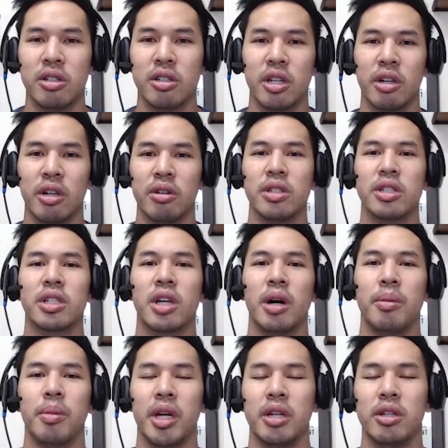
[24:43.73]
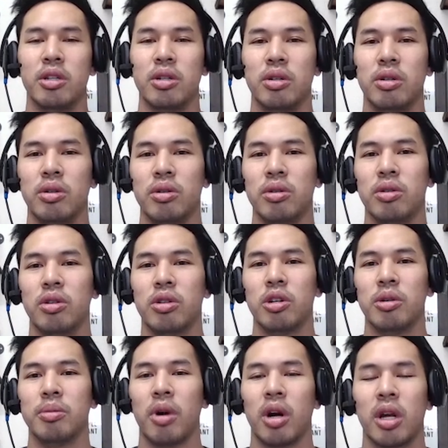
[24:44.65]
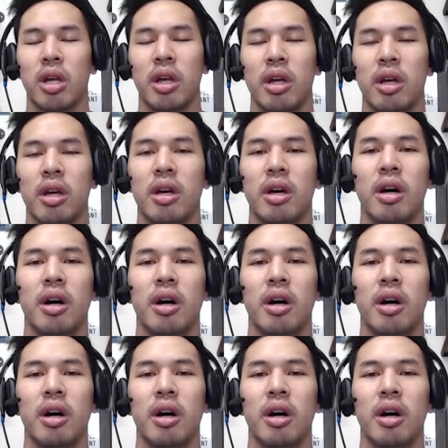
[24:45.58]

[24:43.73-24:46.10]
sellers coming into your market.